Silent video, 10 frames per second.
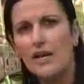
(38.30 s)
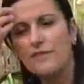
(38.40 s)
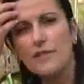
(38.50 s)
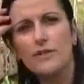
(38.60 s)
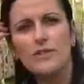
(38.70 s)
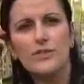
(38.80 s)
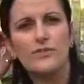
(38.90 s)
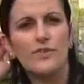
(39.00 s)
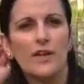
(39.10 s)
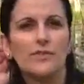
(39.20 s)
I figure in a
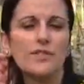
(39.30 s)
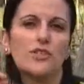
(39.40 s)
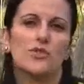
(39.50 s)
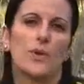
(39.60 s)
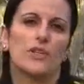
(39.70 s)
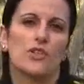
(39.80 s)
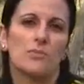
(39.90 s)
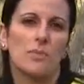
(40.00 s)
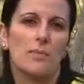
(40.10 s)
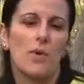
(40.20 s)
survival situation,
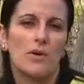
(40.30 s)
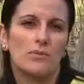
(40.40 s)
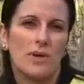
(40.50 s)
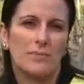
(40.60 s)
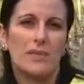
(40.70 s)
my